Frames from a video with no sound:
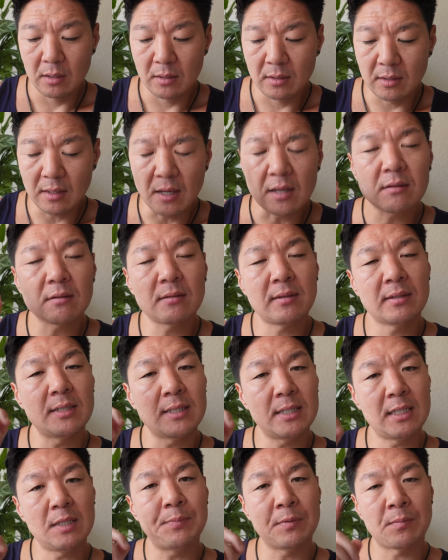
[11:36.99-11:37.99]
The other thing
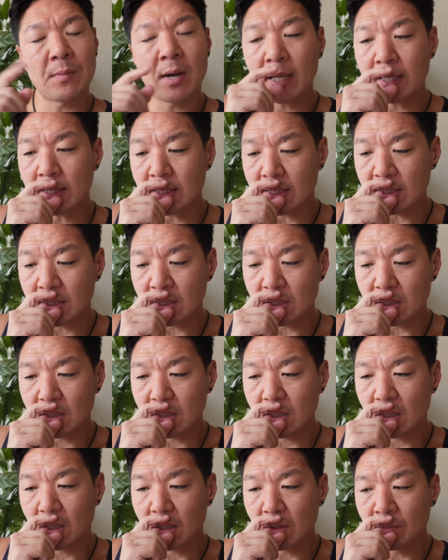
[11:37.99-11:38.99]
to keep in mind is
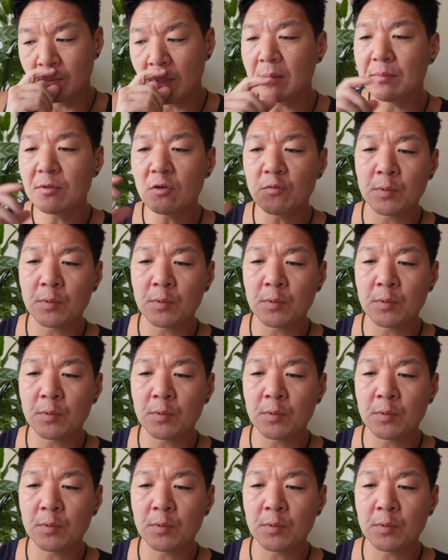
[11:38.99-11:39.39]
maybe